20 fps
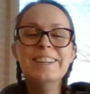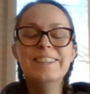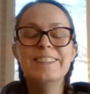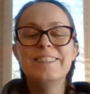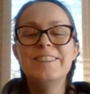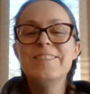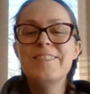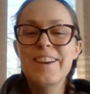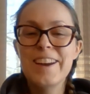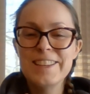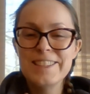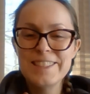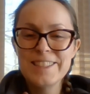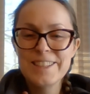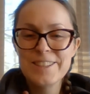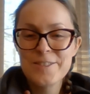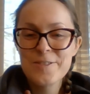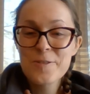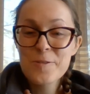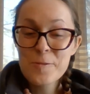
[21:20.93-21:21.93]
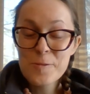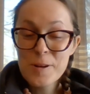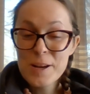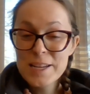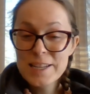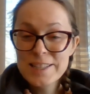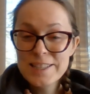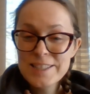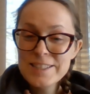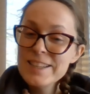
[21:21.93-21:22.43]
You guys did a
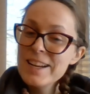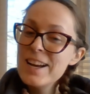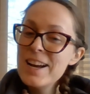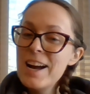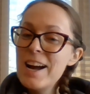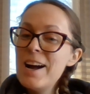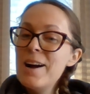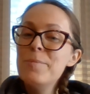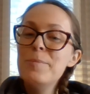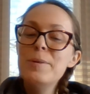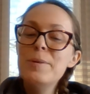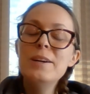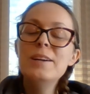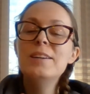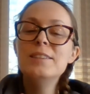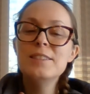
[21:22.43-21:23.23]
great job.